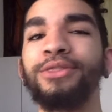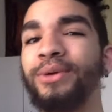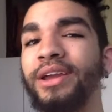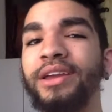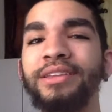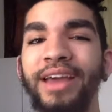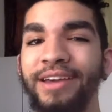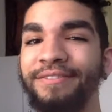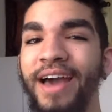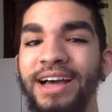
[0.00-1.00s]
3-day
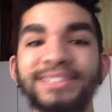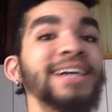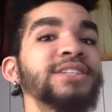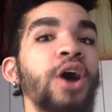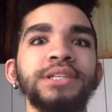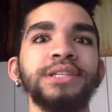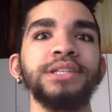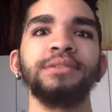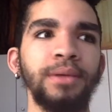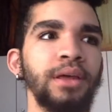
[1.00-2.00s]
fast. That's
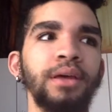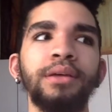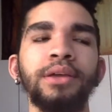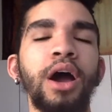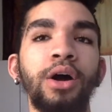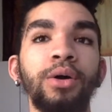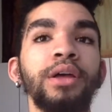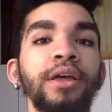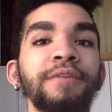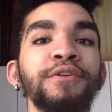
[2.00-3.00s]
awesome. Yo,
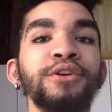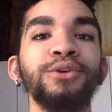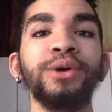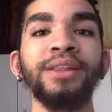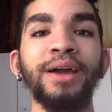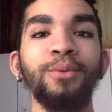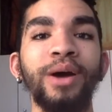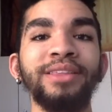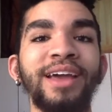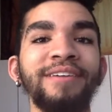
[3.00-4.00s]
if you're doing, like,
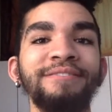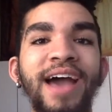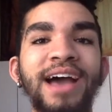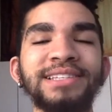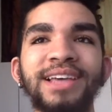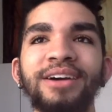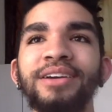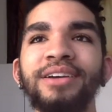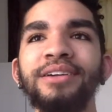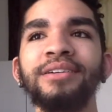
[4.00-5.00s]
1-day fast out
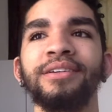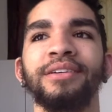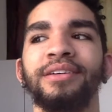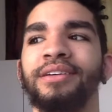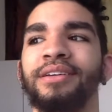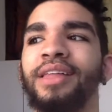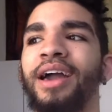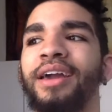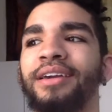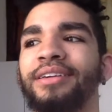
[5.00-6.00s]
here,
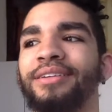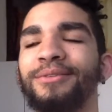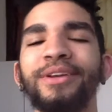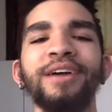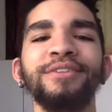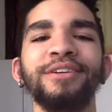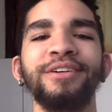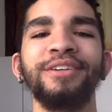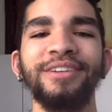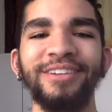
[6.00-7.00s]
like, whenever,
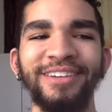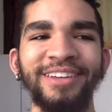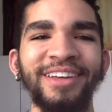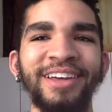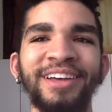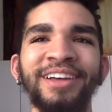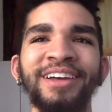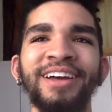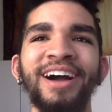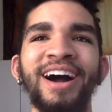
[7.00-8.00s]

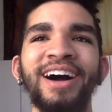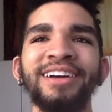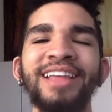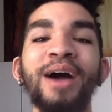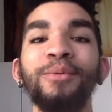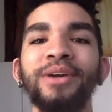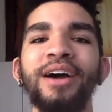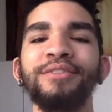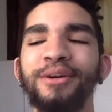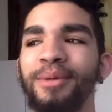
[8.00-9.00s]
not
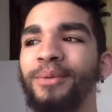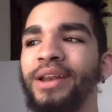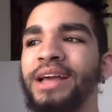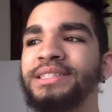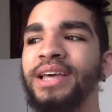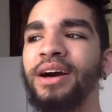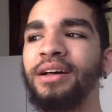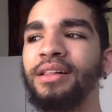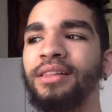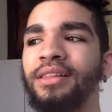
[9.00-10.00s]
whenever, but when I
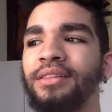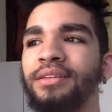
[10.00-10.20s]
tell